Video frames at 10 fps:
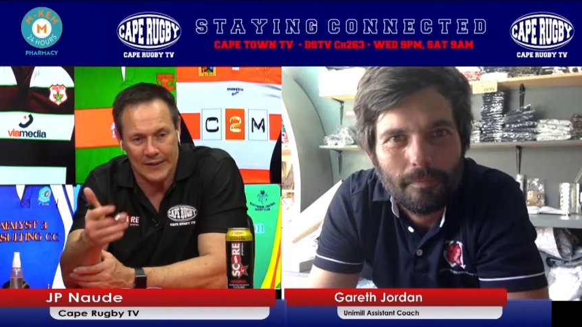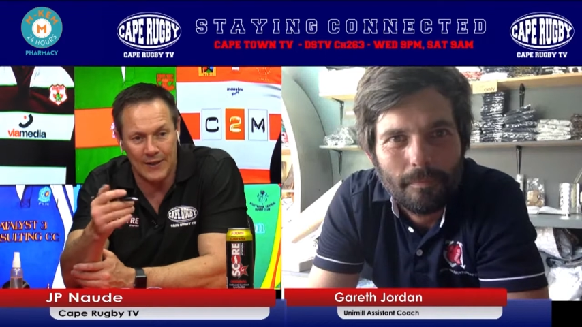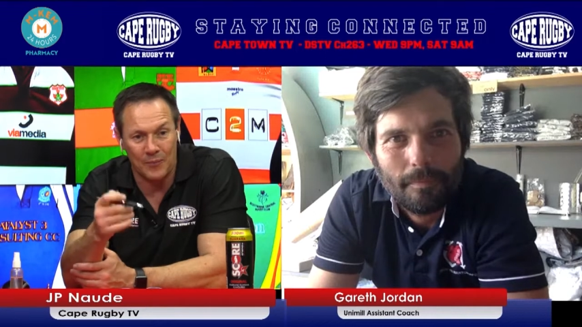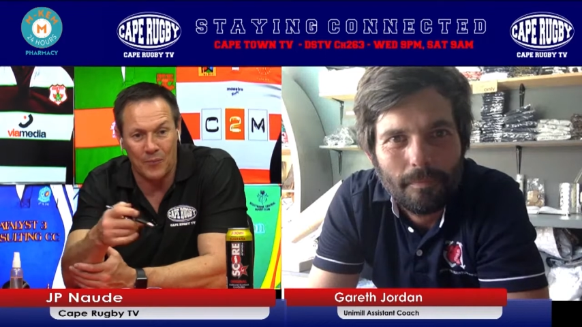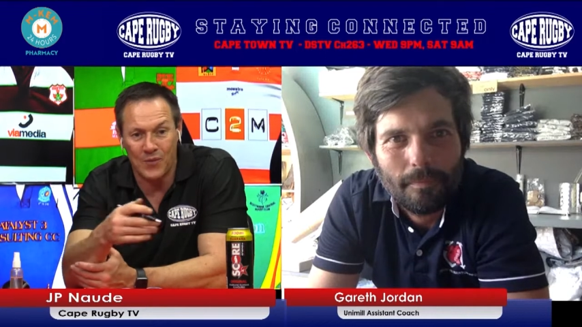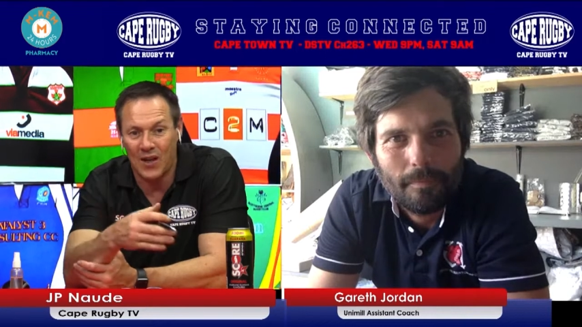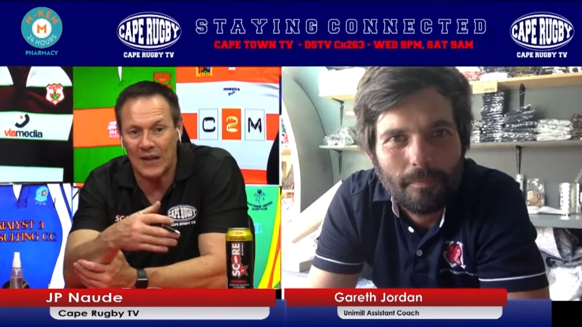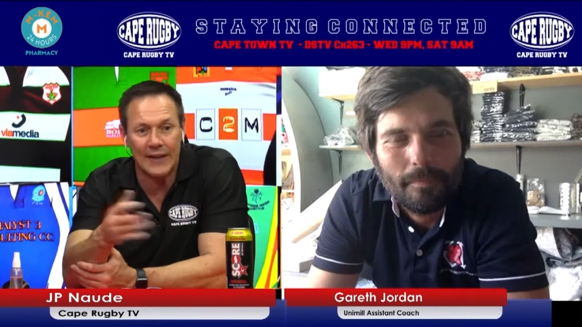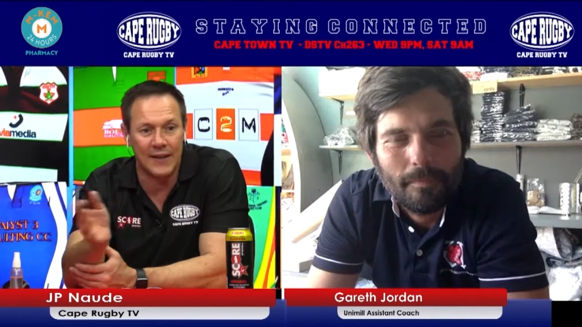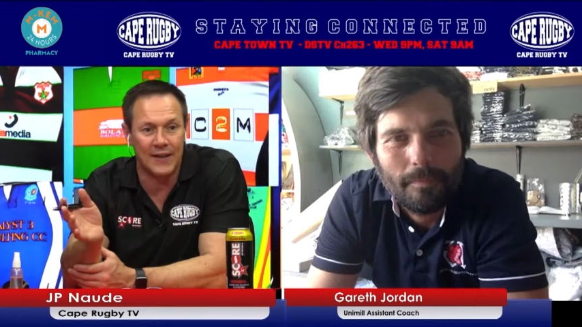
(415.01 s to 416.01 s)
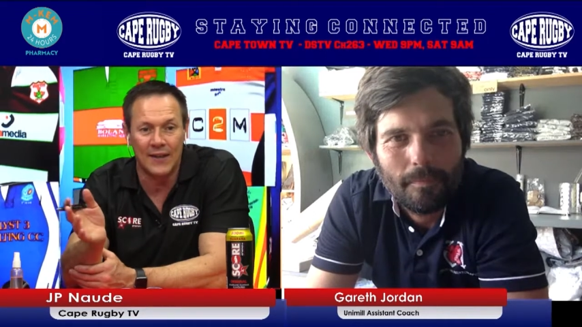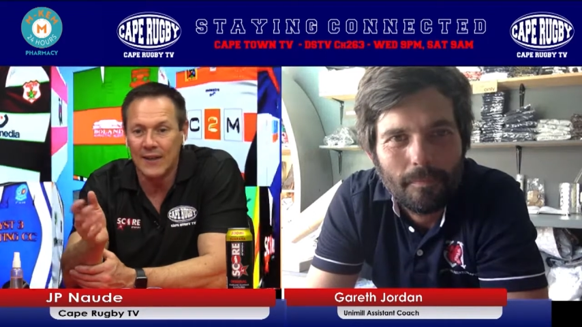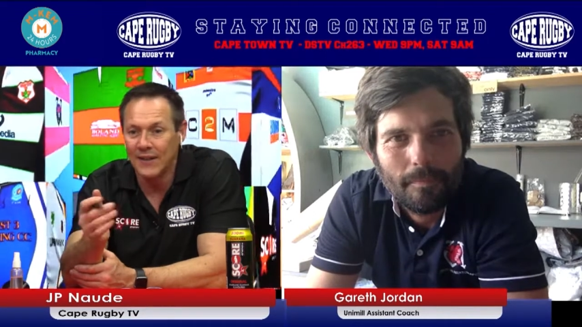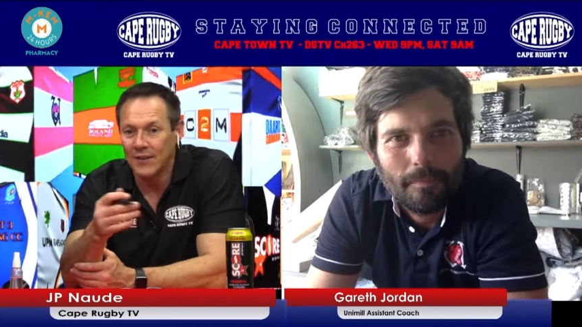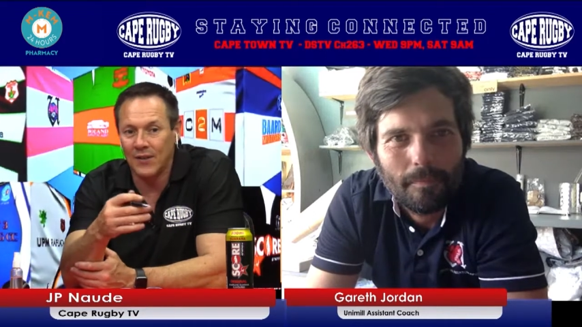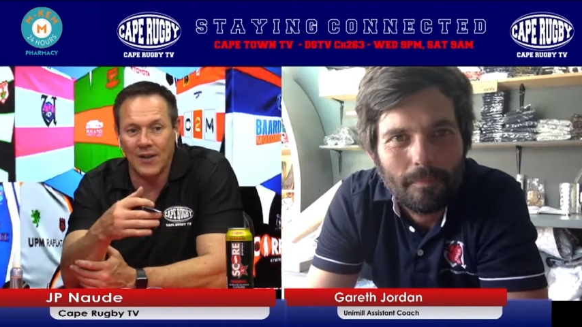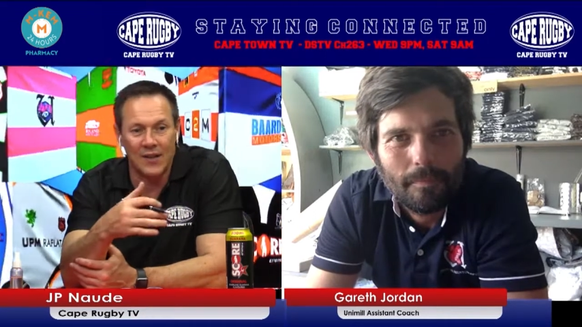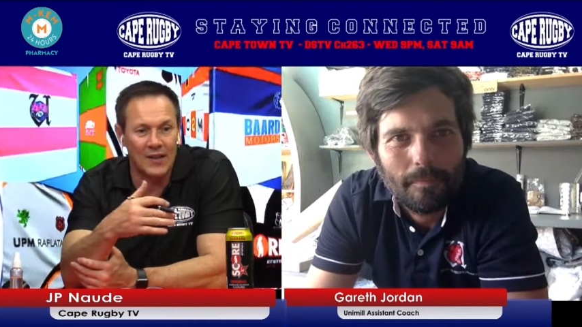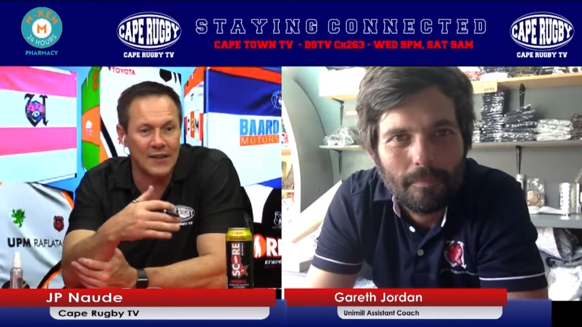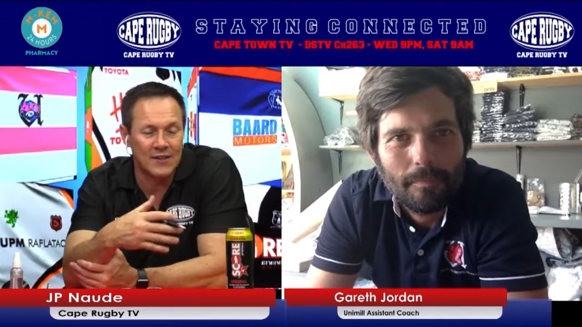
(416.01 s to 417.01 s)
Speaker 1: Um, clearly,
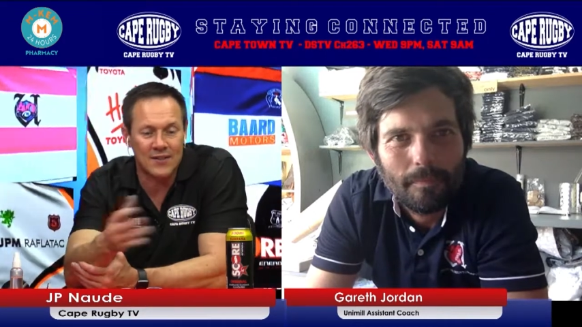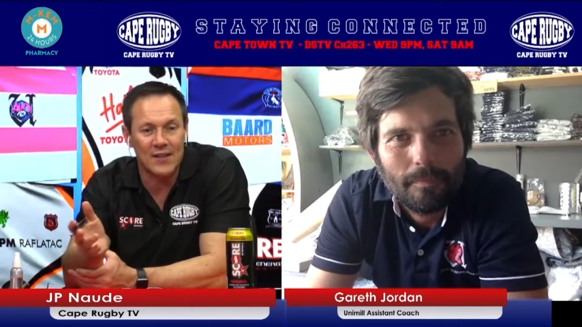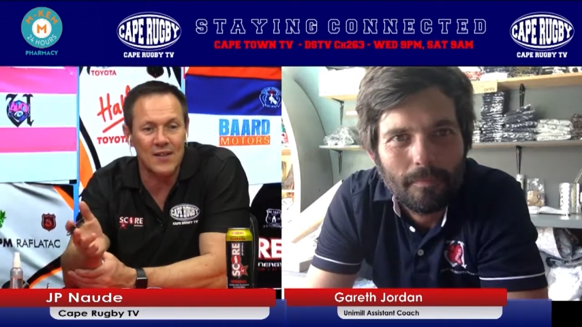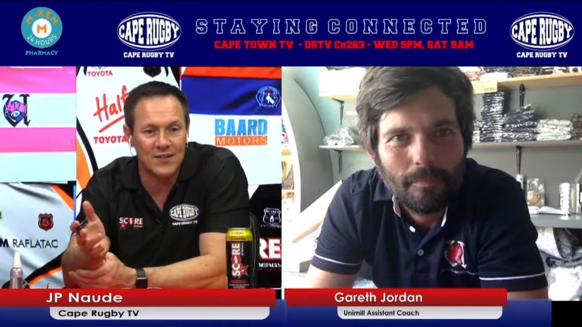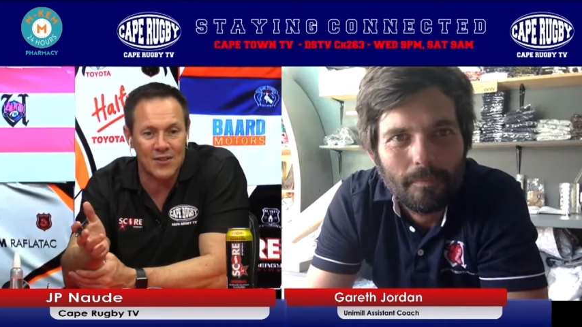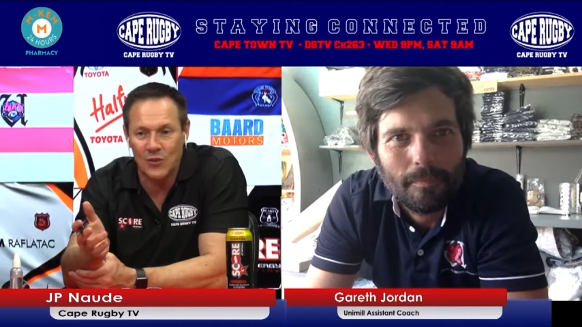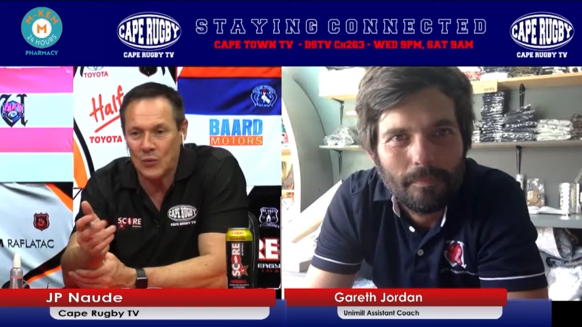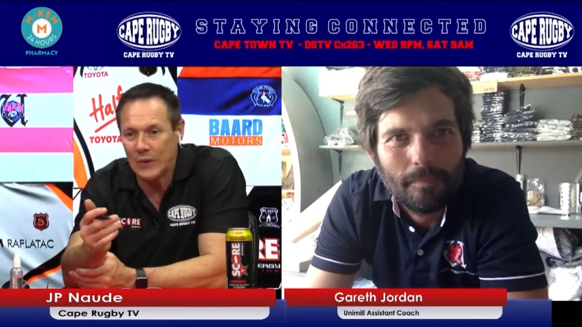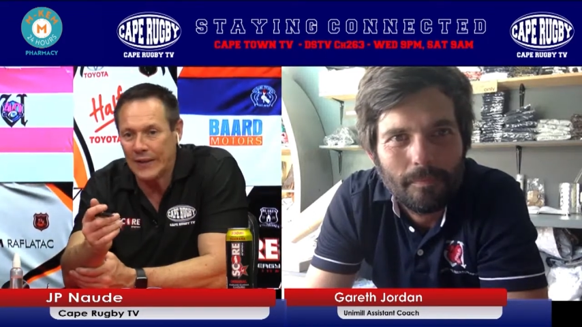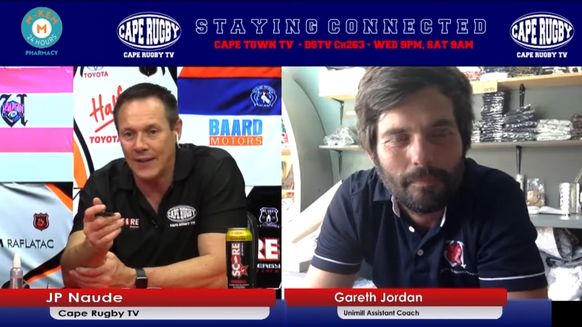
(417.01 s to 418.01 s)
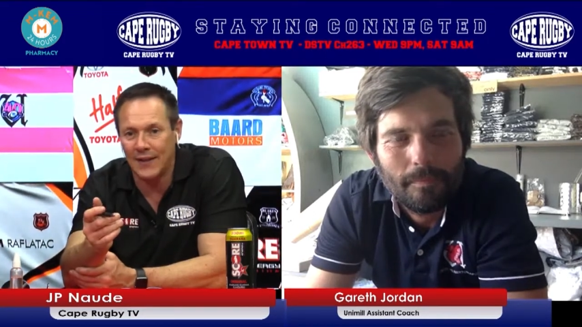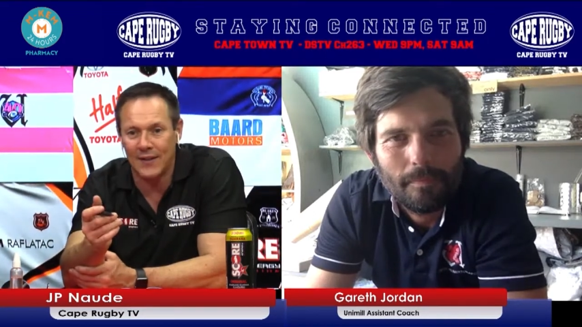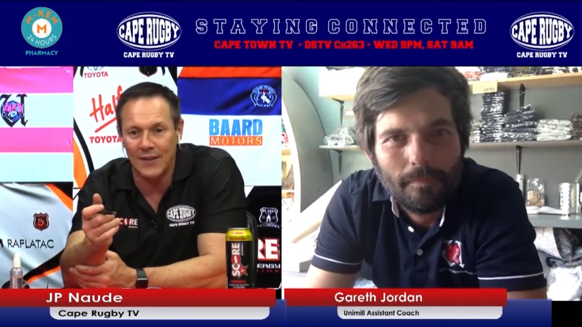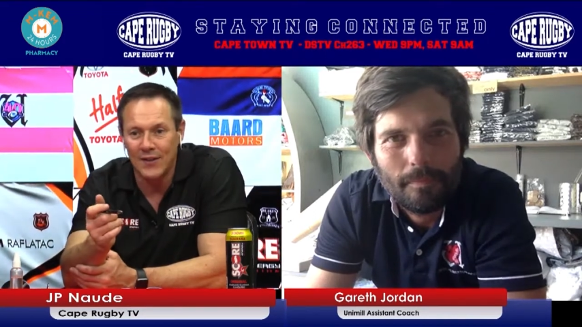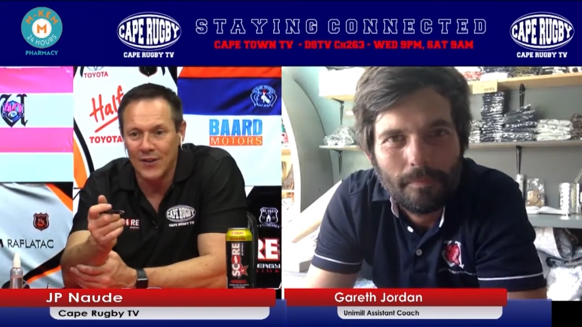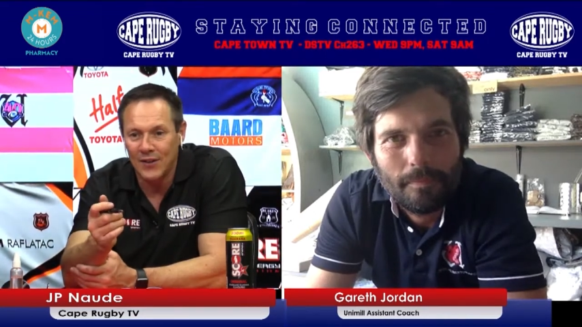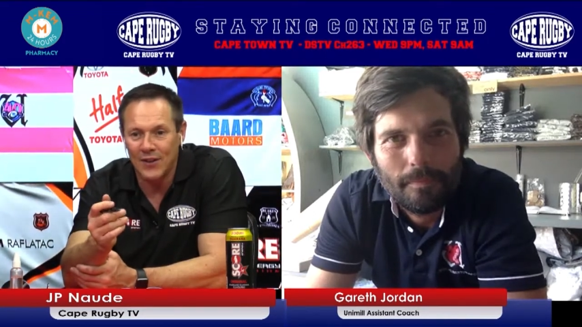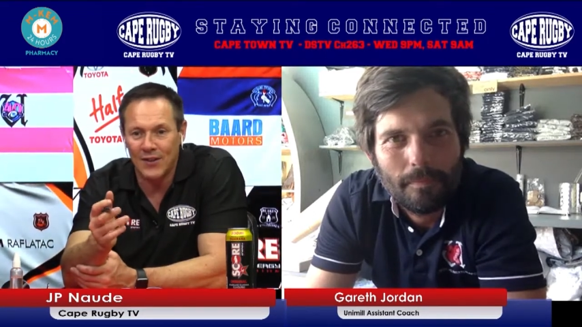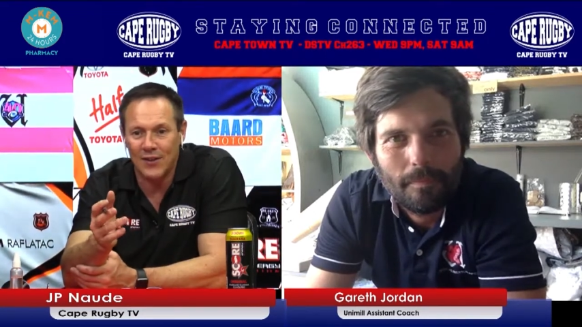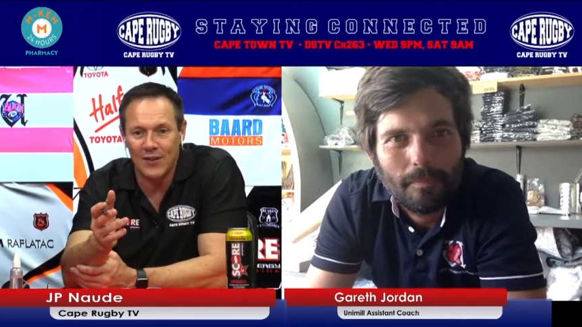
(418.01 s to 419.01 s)
uh, in a season where
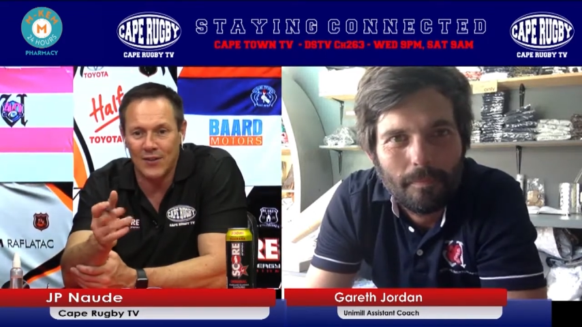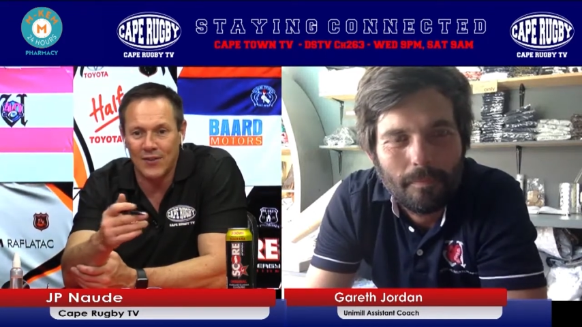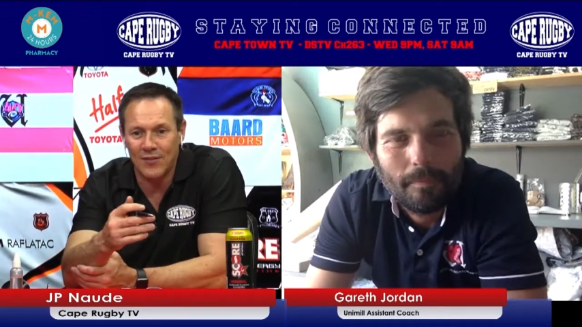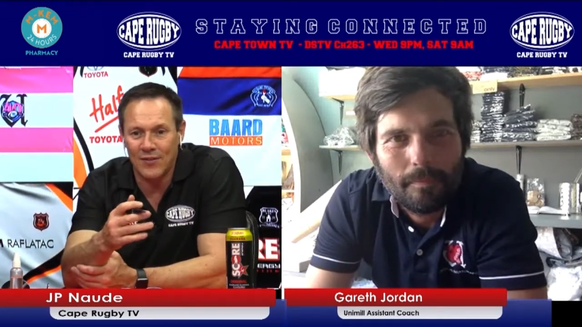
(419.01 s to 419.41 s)
uh,